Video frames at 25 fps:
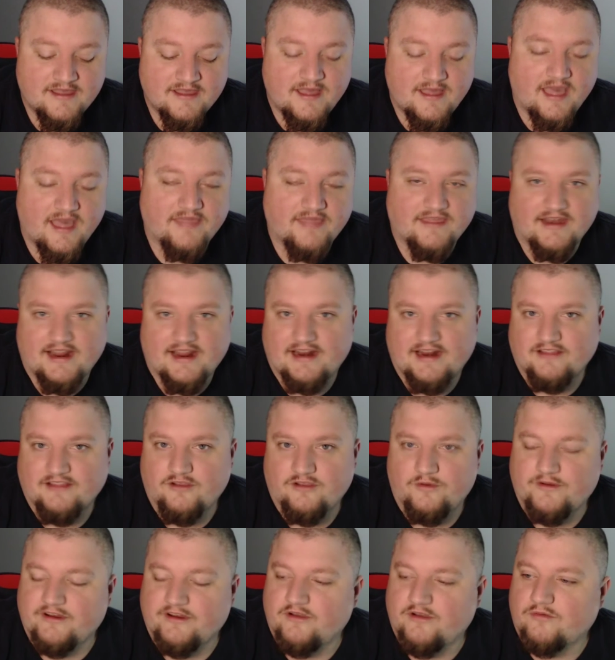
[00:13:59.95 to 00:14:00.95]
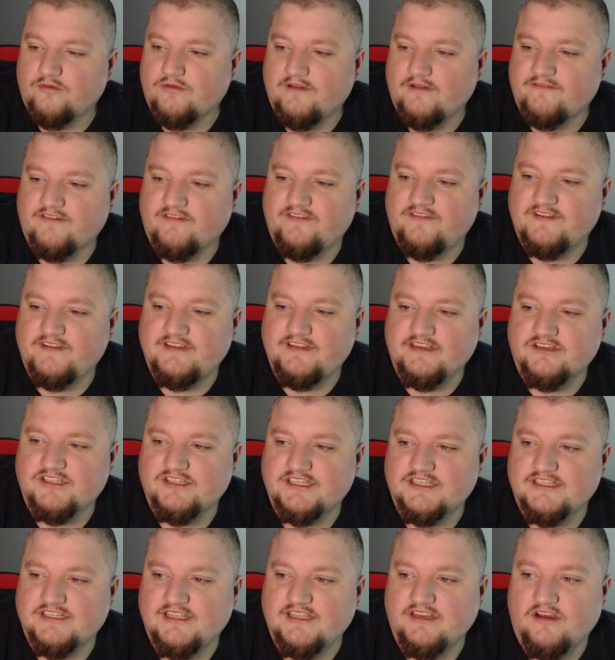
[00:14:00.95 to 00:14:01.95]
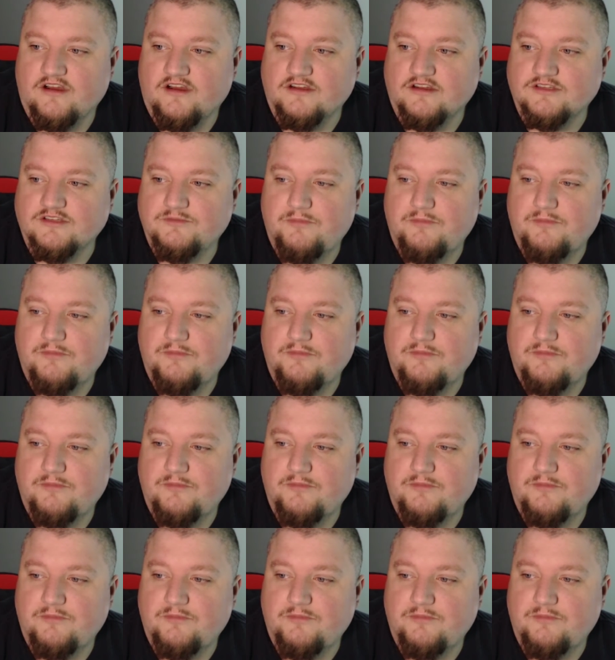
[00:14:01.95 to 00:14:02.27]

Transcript: and then out of nowhere he'll run for 50 or 60 yards.